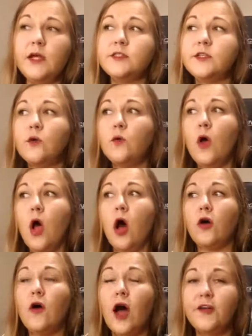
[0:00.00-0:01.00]
And so
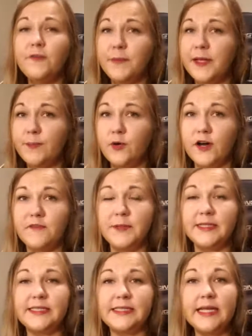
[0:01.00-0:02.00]
a lot of people have
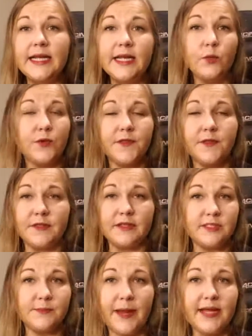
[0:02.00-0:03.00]
been sitting within
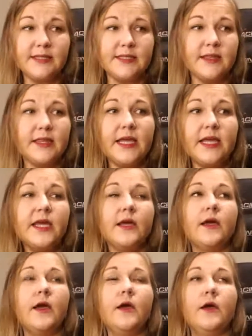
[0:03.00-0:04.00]
this space and
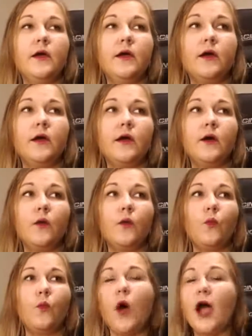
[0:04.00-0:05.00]
thinking,
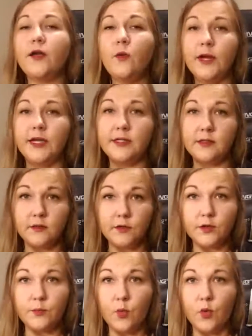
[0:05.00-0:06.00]
why do I need to
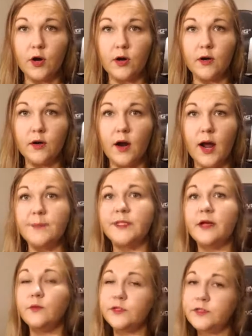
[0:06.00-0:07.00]
learn more? I'm
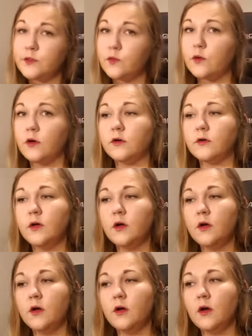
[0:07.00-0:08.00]
done with school.
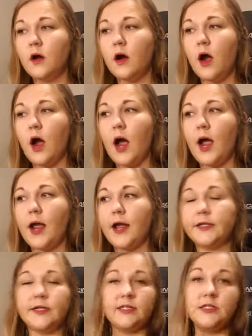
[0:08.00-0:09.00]

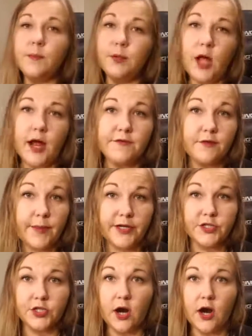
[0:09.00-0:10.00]
It doesn't apply for
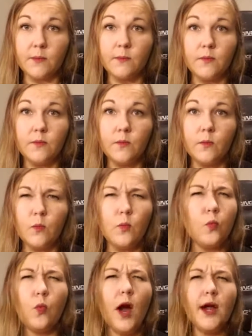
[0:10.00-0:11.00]
my job.
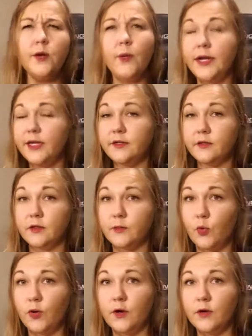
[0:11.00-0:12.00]
Why do I need to
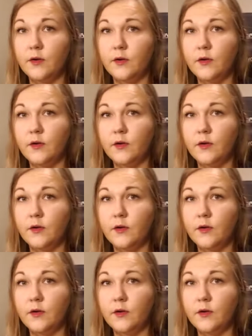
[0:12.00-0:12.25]
learn more?